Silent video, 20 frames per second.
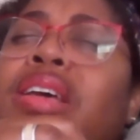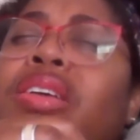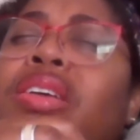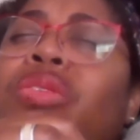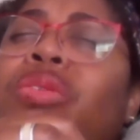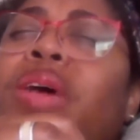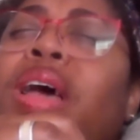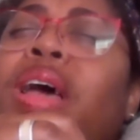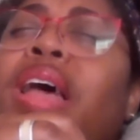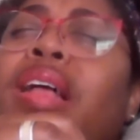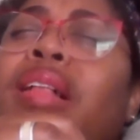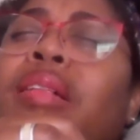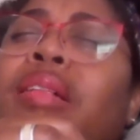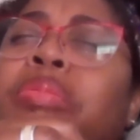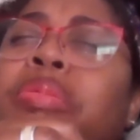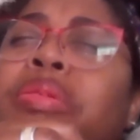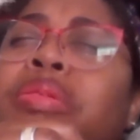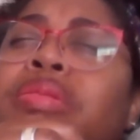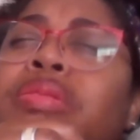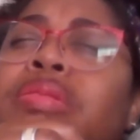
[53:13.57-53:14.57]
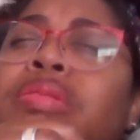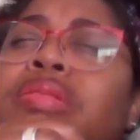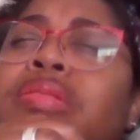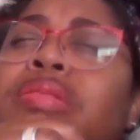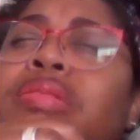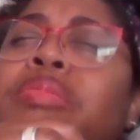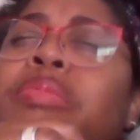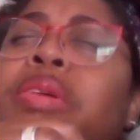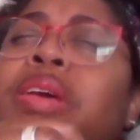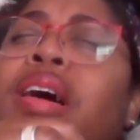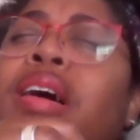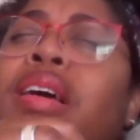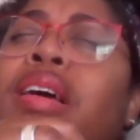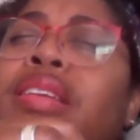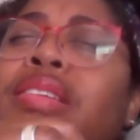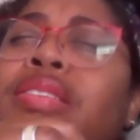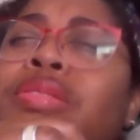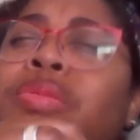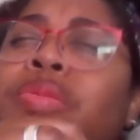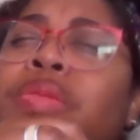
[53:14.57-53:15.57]
you help us to be
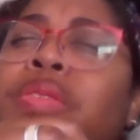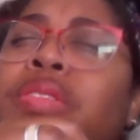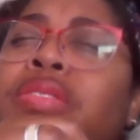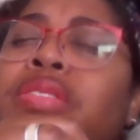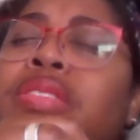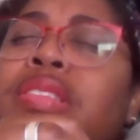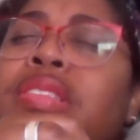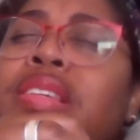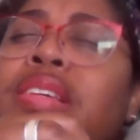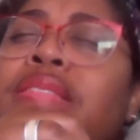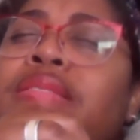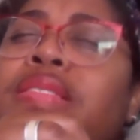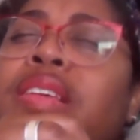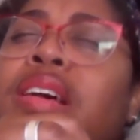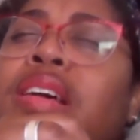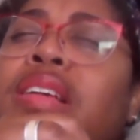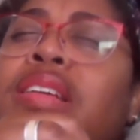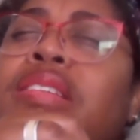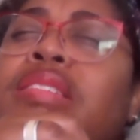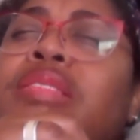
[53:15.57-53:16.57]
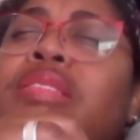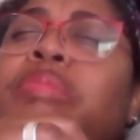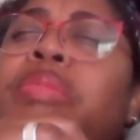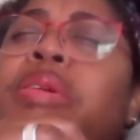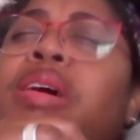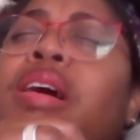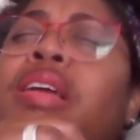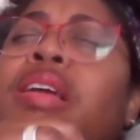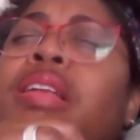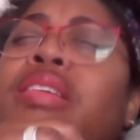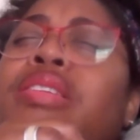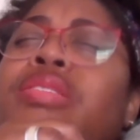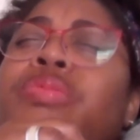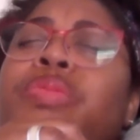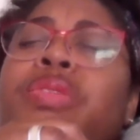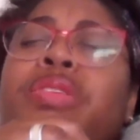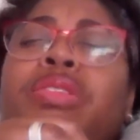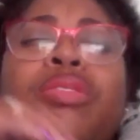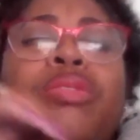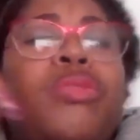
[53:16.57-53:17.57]
honest with ourselves, God, and to be
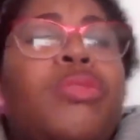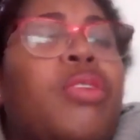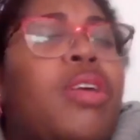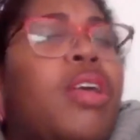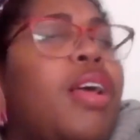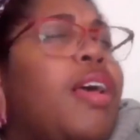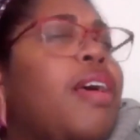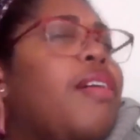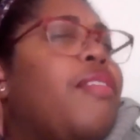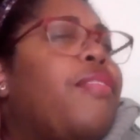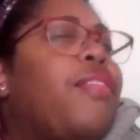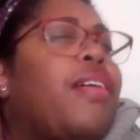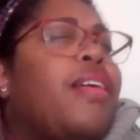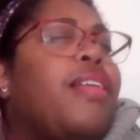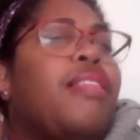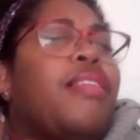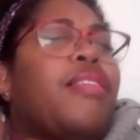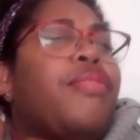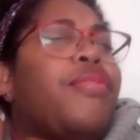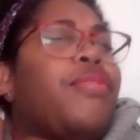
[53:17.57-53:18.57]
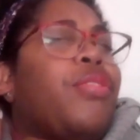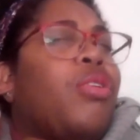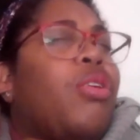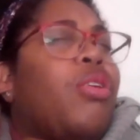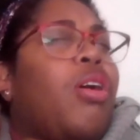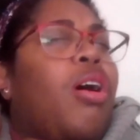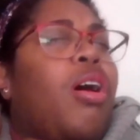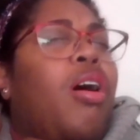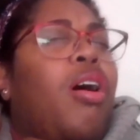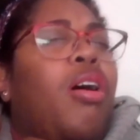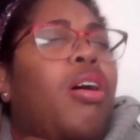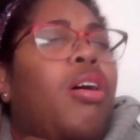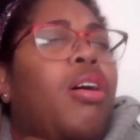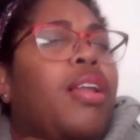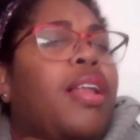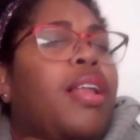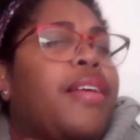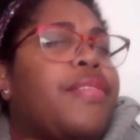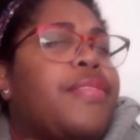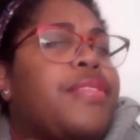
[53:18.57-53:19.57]
honest with you. Father, for
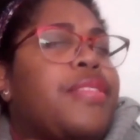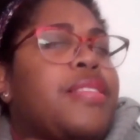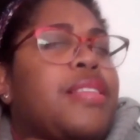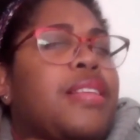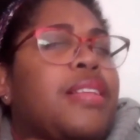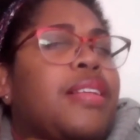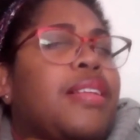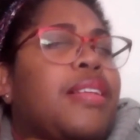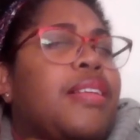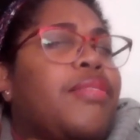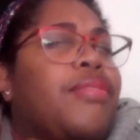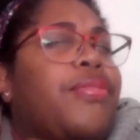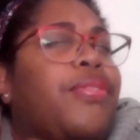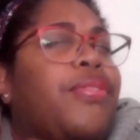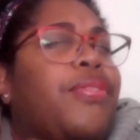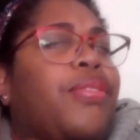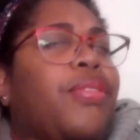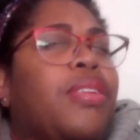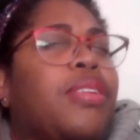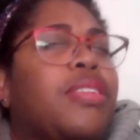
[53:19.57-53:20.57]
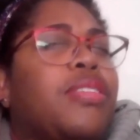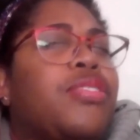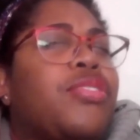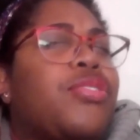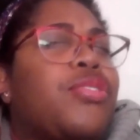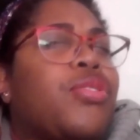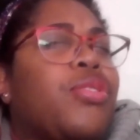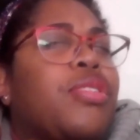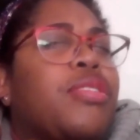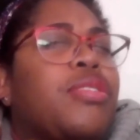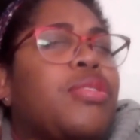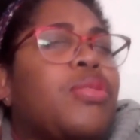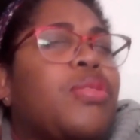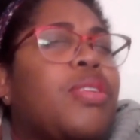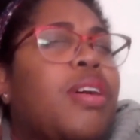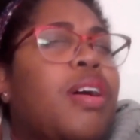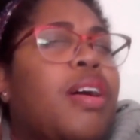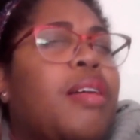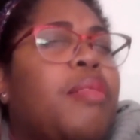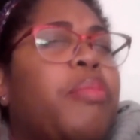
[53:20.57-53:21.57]
all have sinned and fallen short, oh
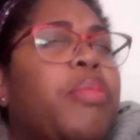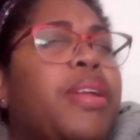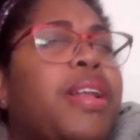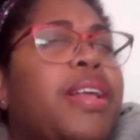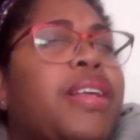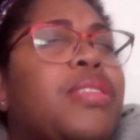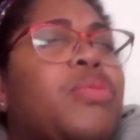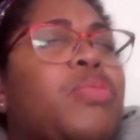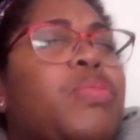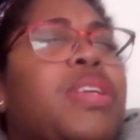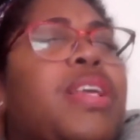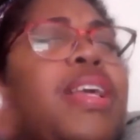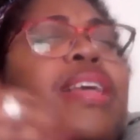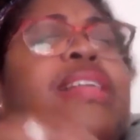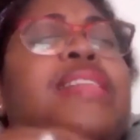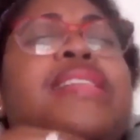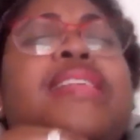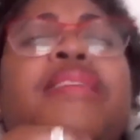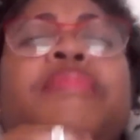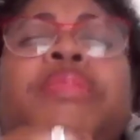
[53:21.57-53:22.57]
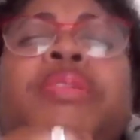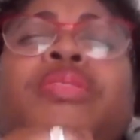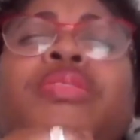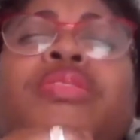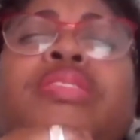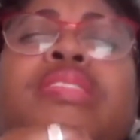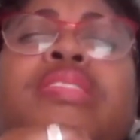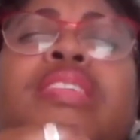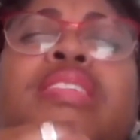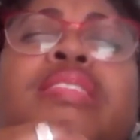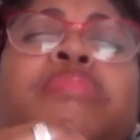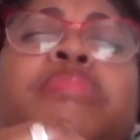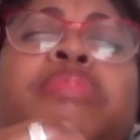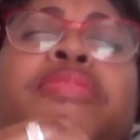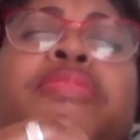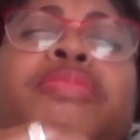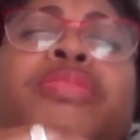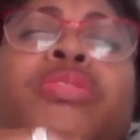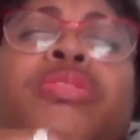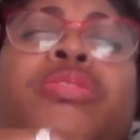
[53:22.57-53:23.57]
God, but as we examine ourselves
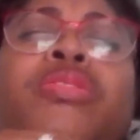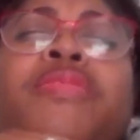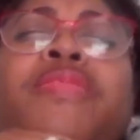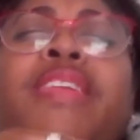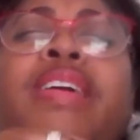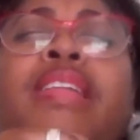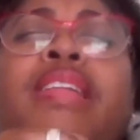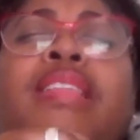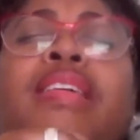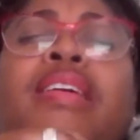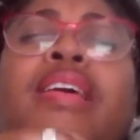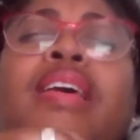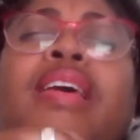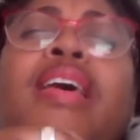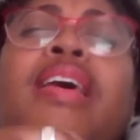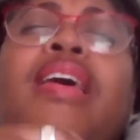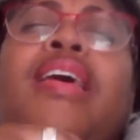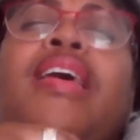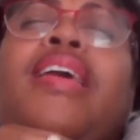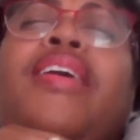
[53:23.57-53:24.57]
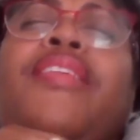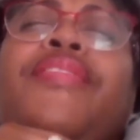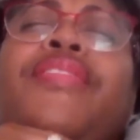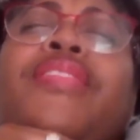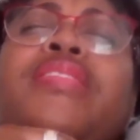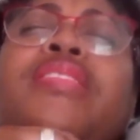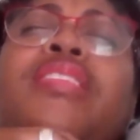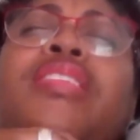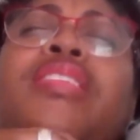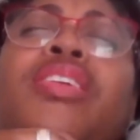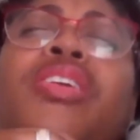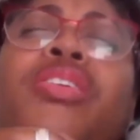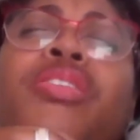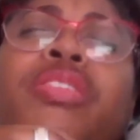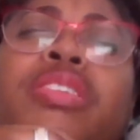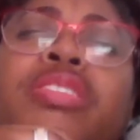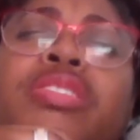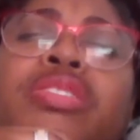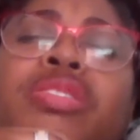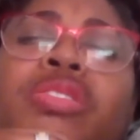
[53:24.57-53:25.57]
before you, Father, give us the
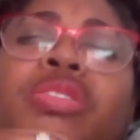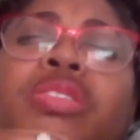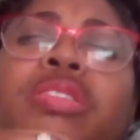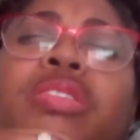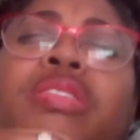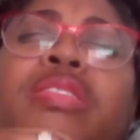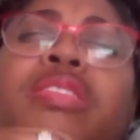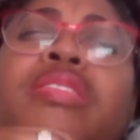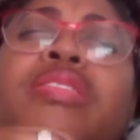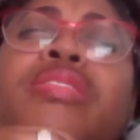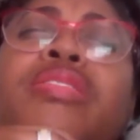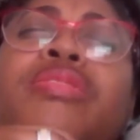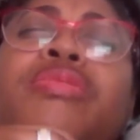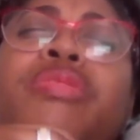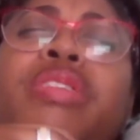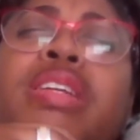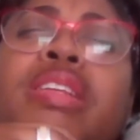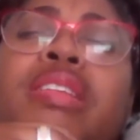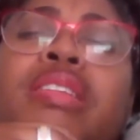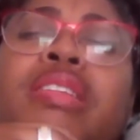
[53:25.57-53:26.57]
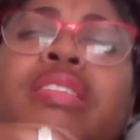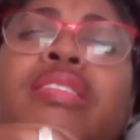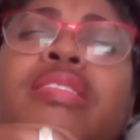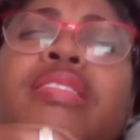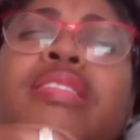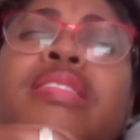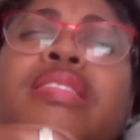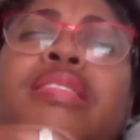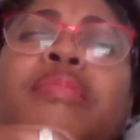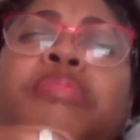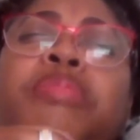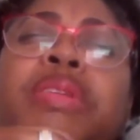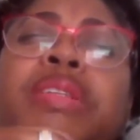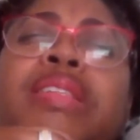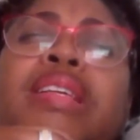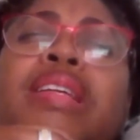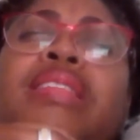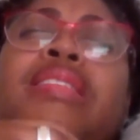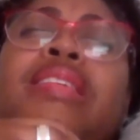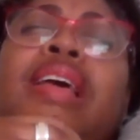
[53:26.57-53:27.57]
courage, Lord, to surrender and to
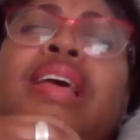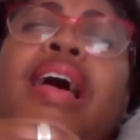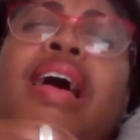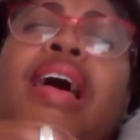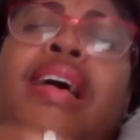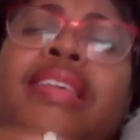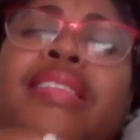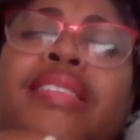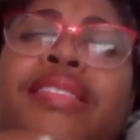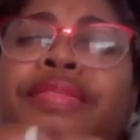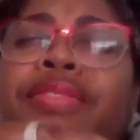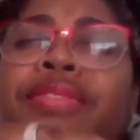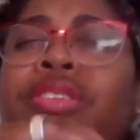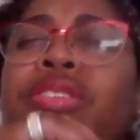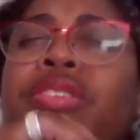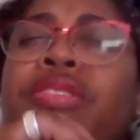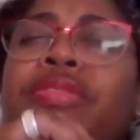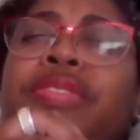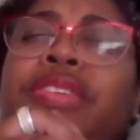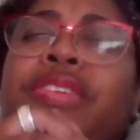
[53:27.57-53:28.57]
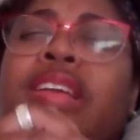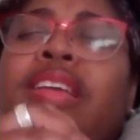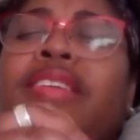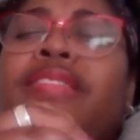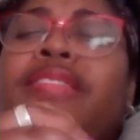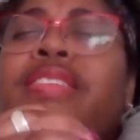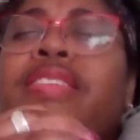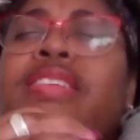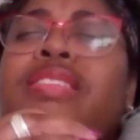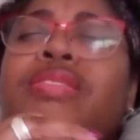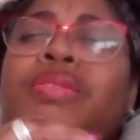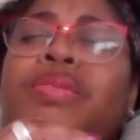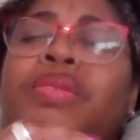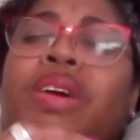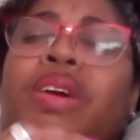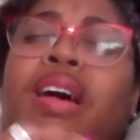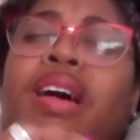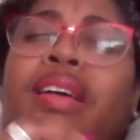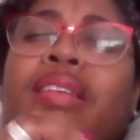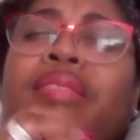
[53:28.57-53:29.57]
submit and to ask for your forgiveness, oh
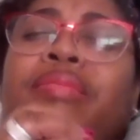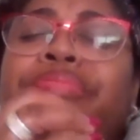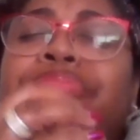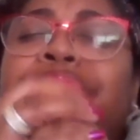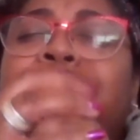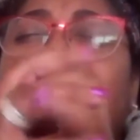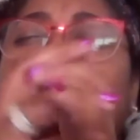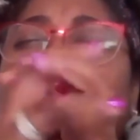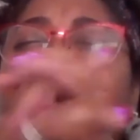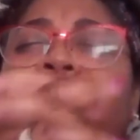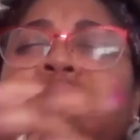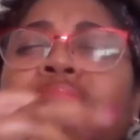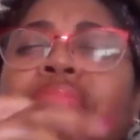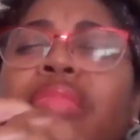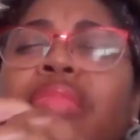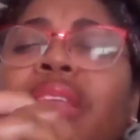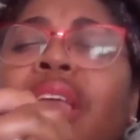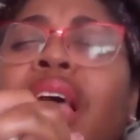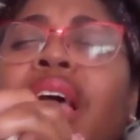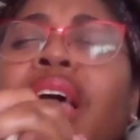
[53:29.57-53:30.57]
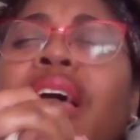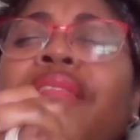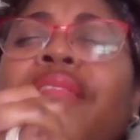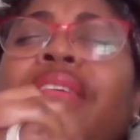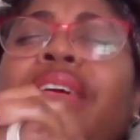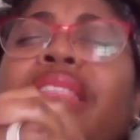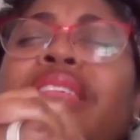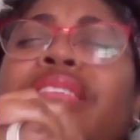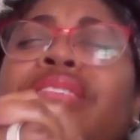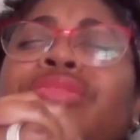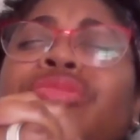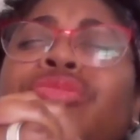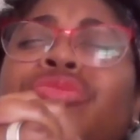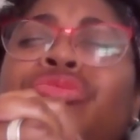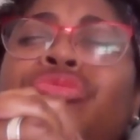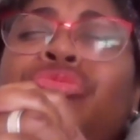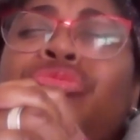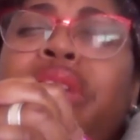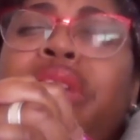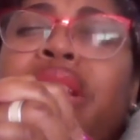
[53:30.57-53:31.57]
God. Father,
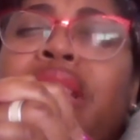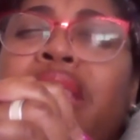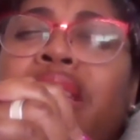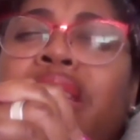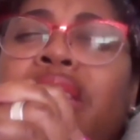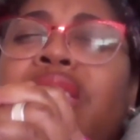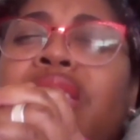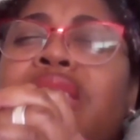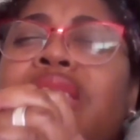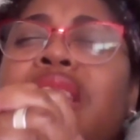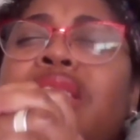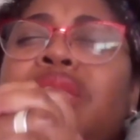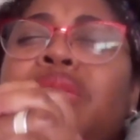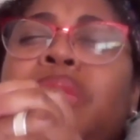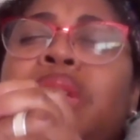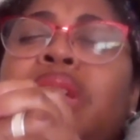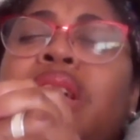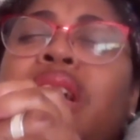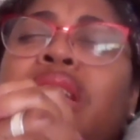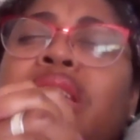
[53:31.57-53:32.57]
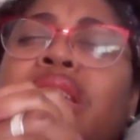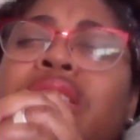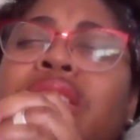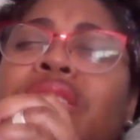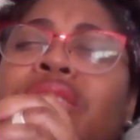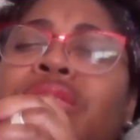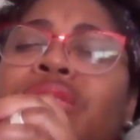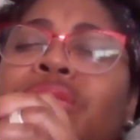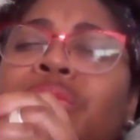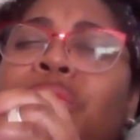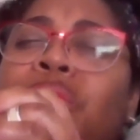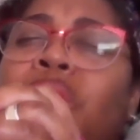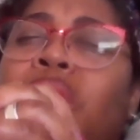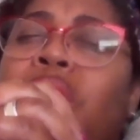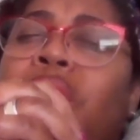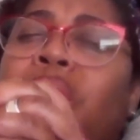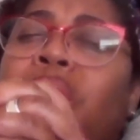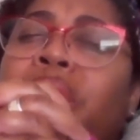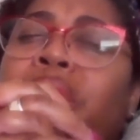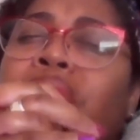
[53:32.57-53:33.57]
strengthen us as we continue to
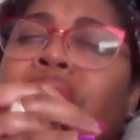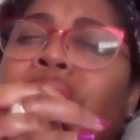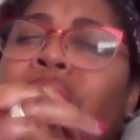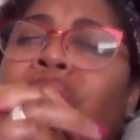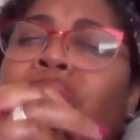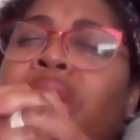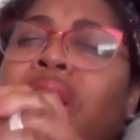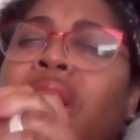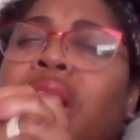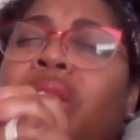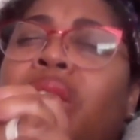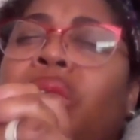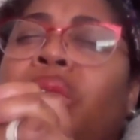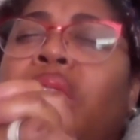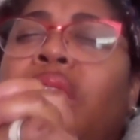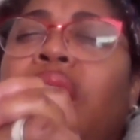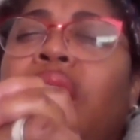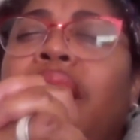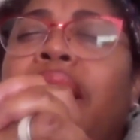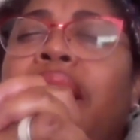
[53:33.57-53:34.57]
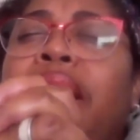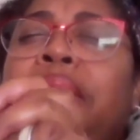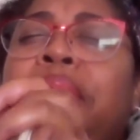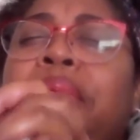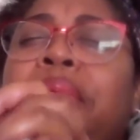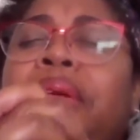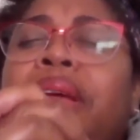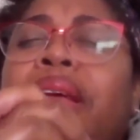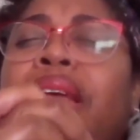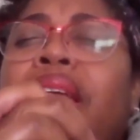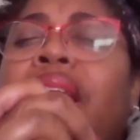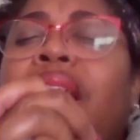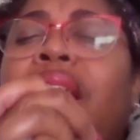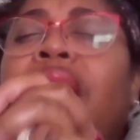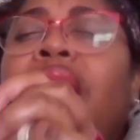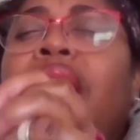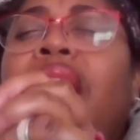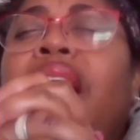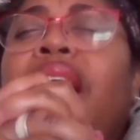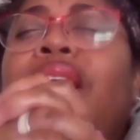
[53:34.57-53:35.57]
walk with you, like, oh God, I pray.
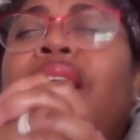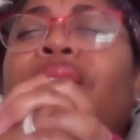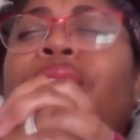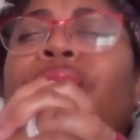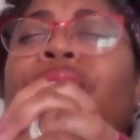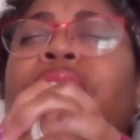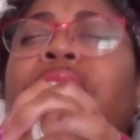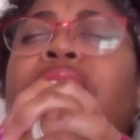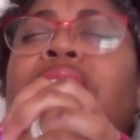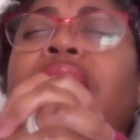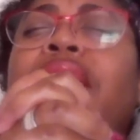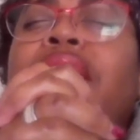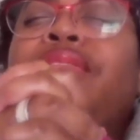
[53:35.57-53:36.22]
And Lord, I